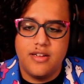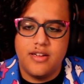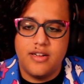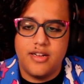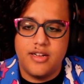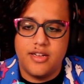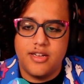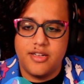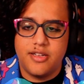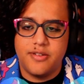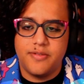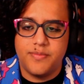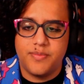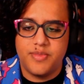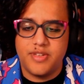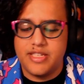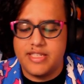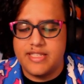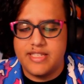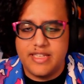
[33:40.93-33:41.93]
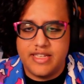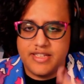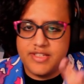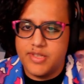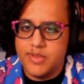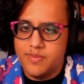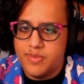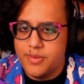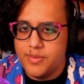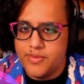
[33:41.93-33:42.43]
Because like
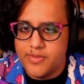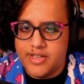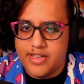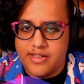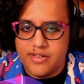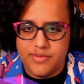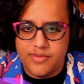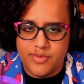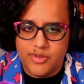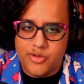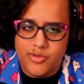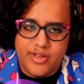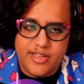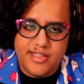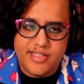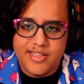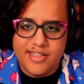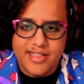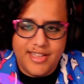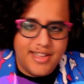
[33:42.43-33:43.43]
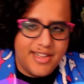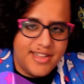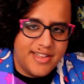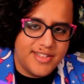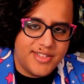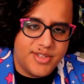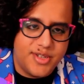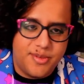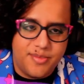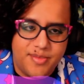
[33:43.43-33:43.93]
some people kind of requested
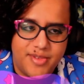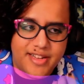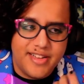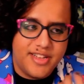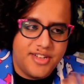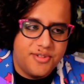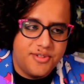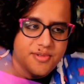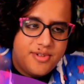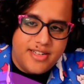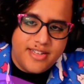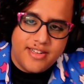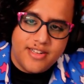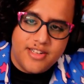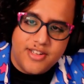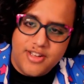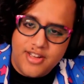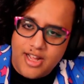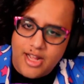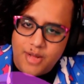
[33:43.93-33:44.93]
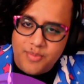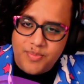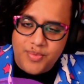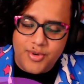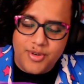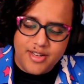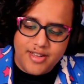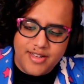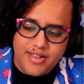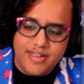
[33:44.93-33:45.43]
that, so I'm like, you know what, I'll
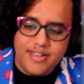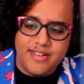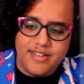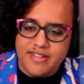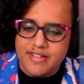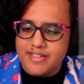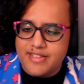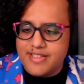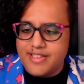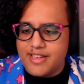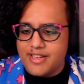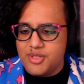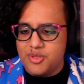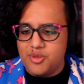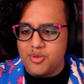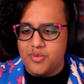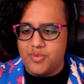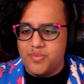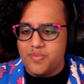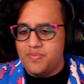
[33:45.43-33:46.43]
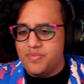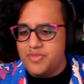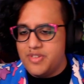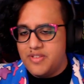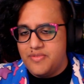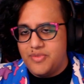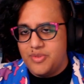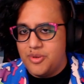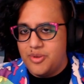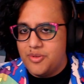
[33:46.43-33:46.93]
put it in. It's not too
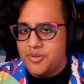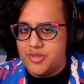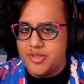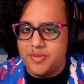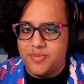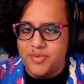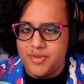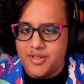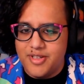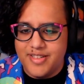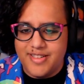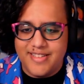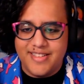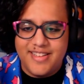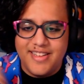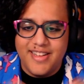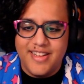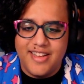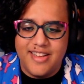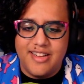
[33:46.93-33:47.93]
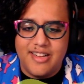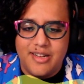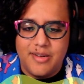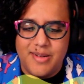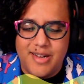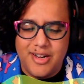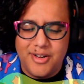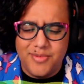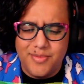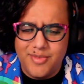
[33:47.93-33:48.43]
difficult to put in.
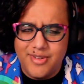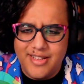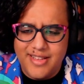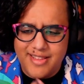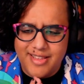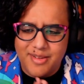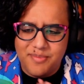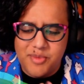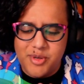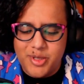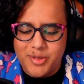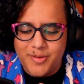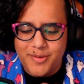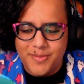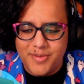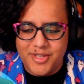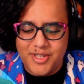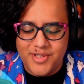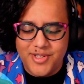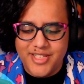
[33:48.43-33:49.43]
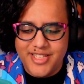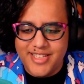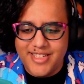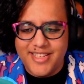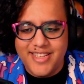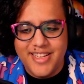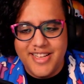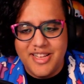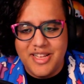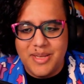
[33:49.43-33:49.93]
I don't really think most people use
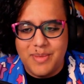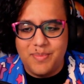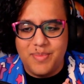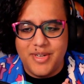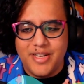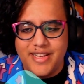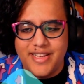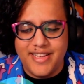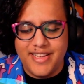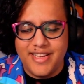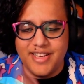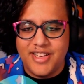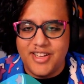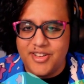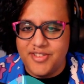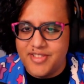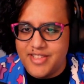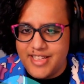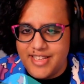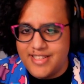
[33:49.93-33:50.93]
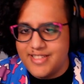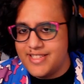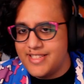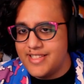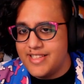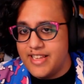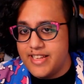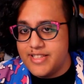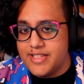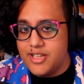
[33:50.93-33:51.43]
it, but
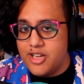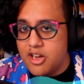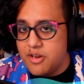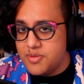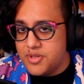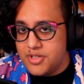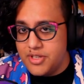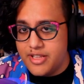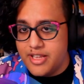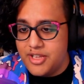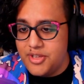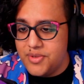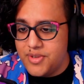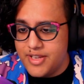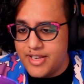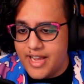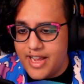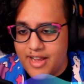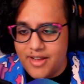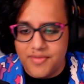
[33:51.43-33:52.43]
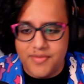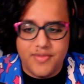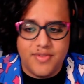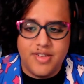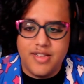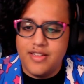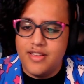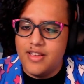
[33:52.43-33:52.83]
that's an option that you can have.